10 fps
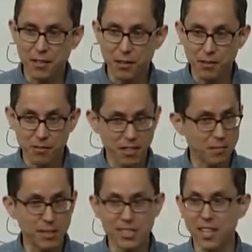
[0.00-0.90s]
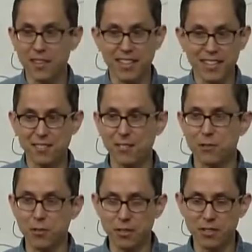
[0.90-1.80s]
you're going to be shouting it out to the
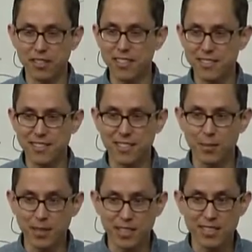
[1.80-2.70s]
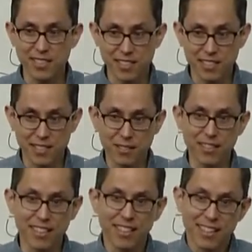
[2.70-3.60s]
world constantly, because it's literally